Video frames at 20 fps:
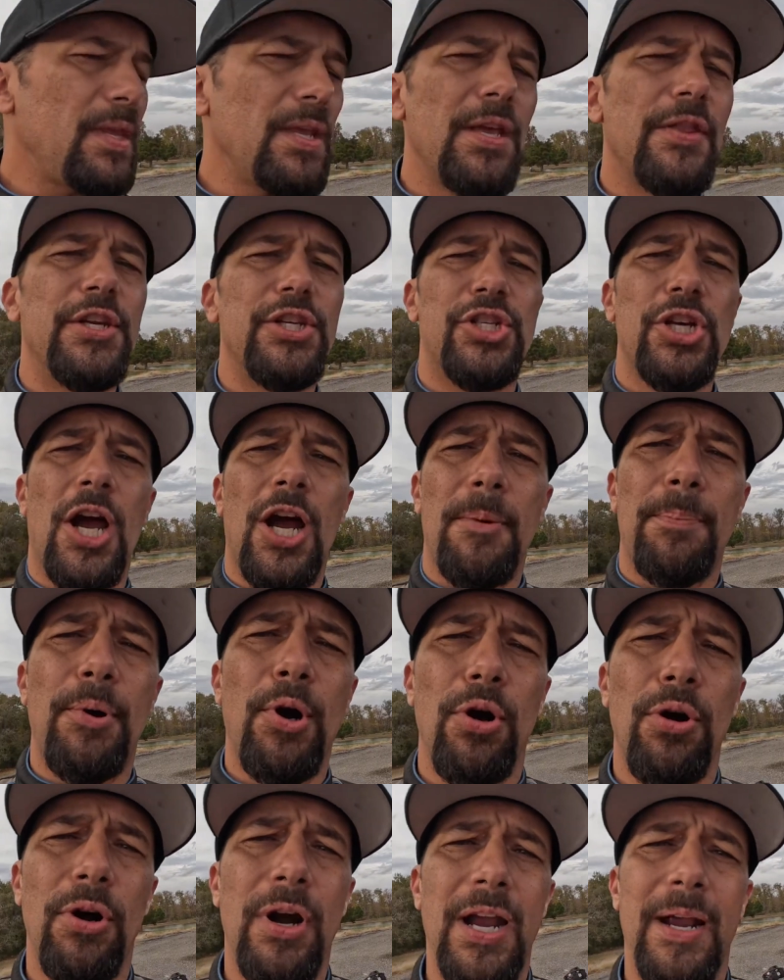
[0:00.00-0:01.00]
the shock
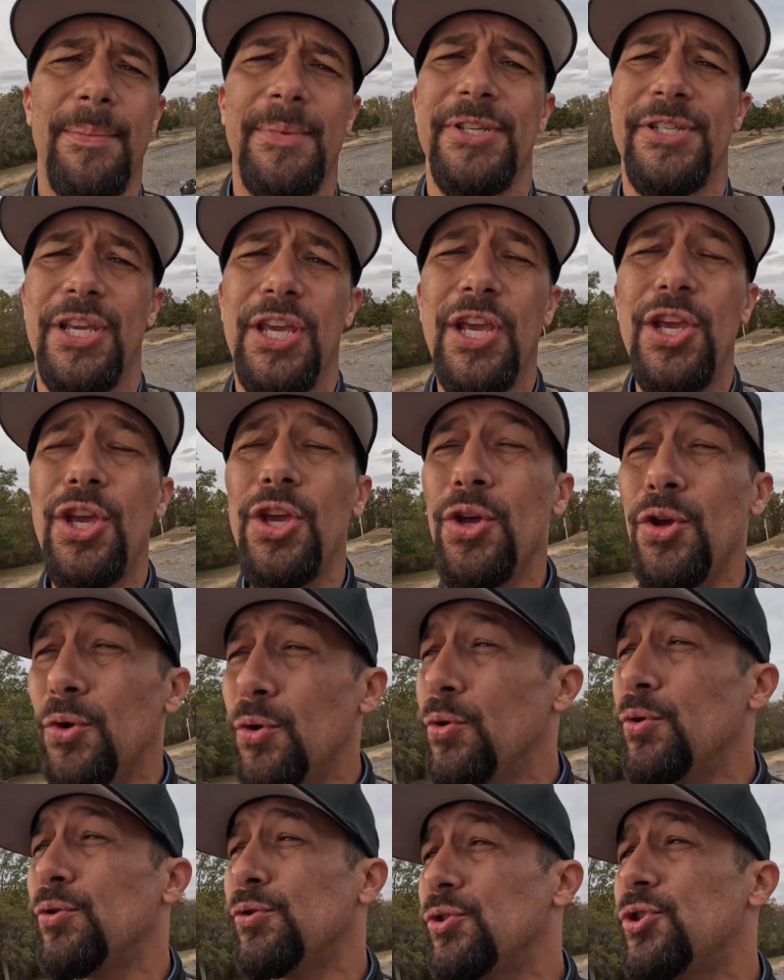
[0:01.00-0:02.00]
program is
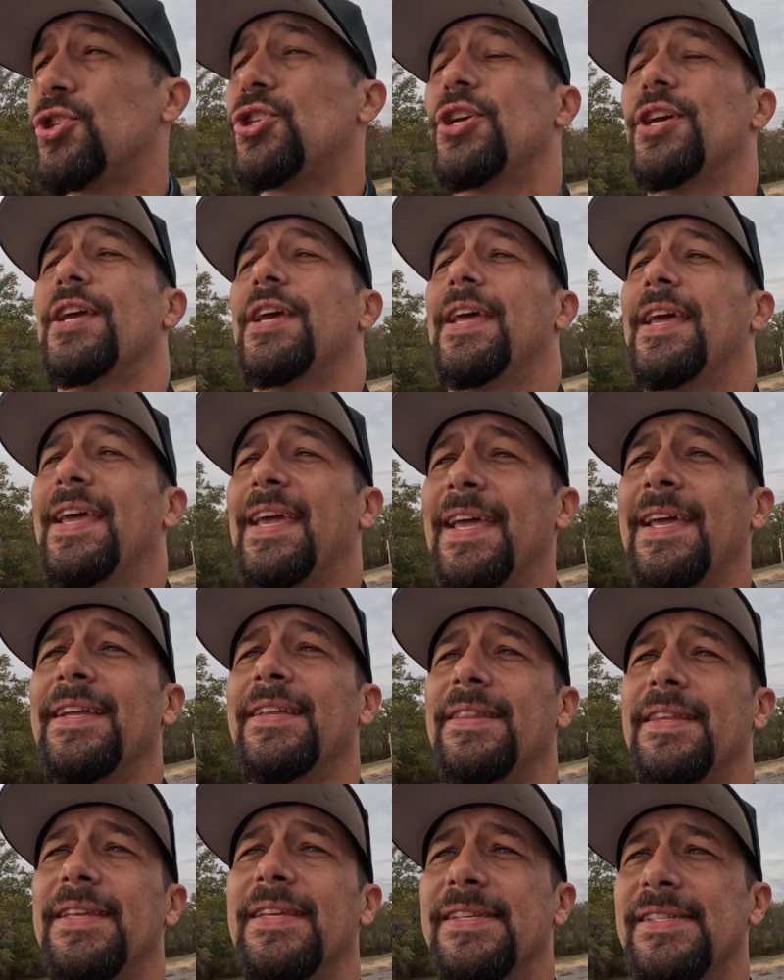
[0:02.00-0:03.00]
huge
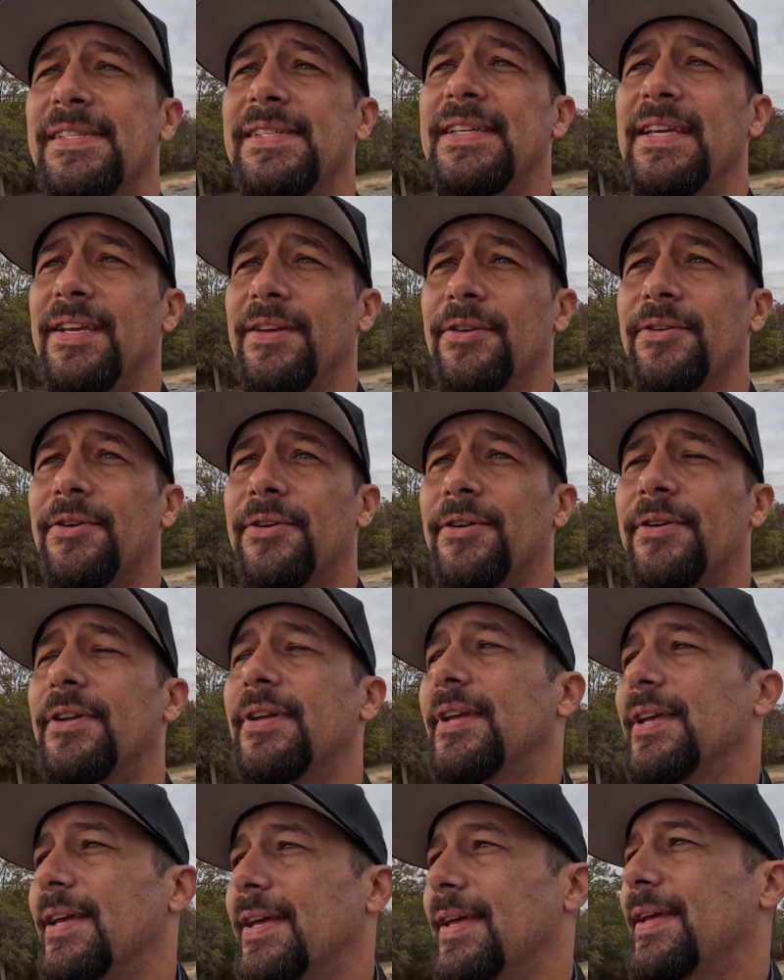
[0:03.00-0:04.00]
in this deal.
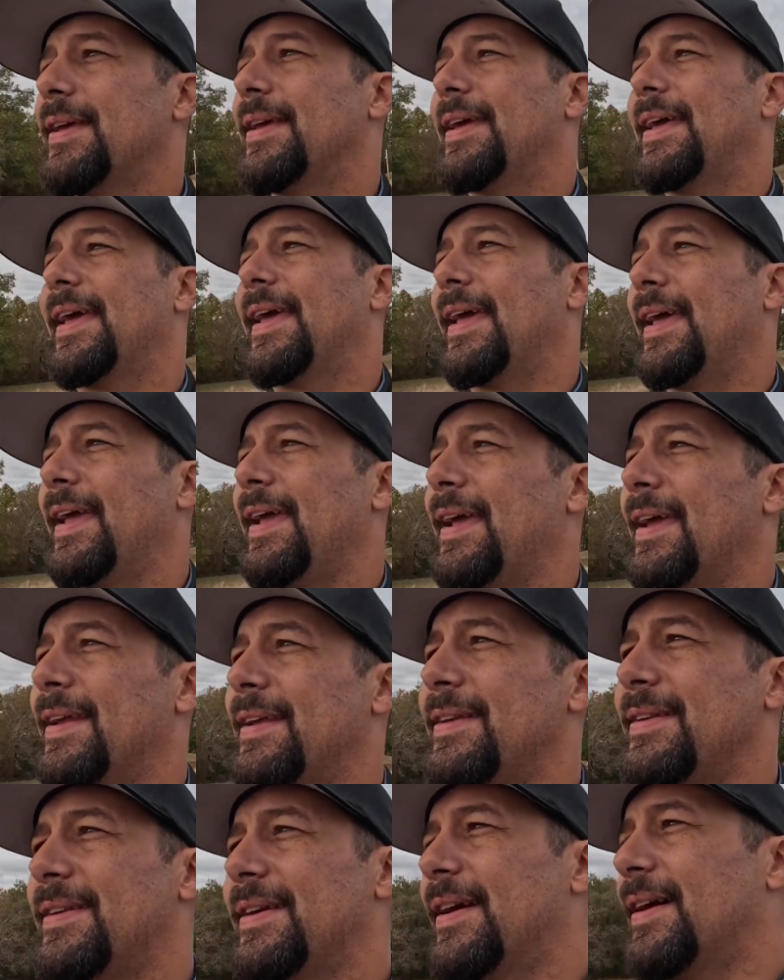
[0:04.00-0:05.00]

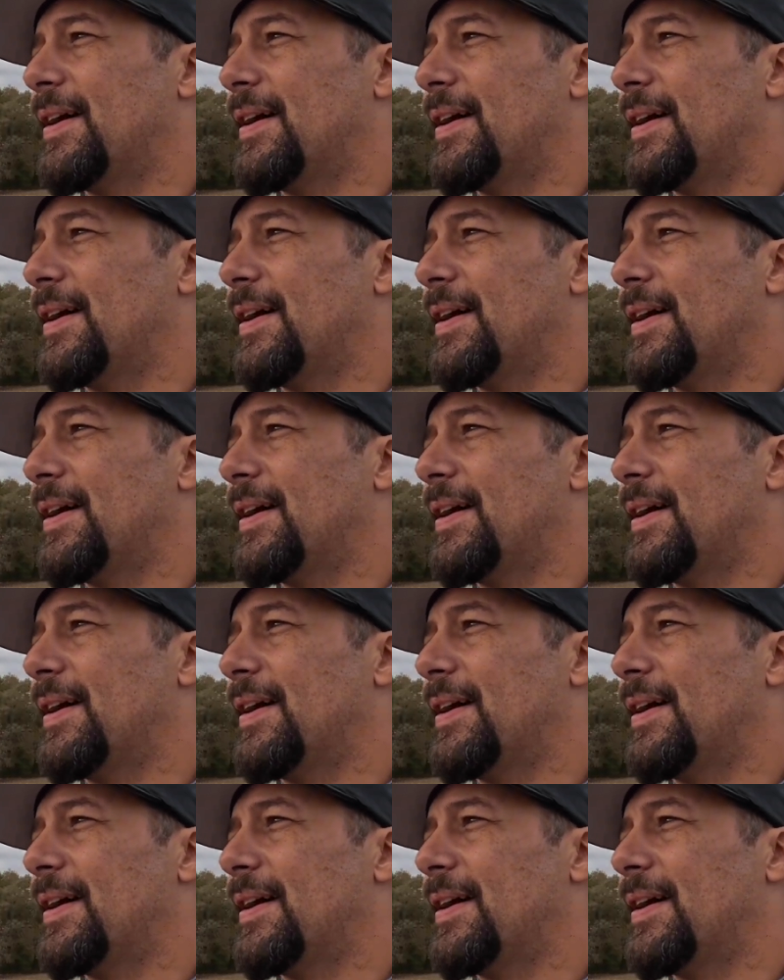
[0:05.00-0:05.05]
And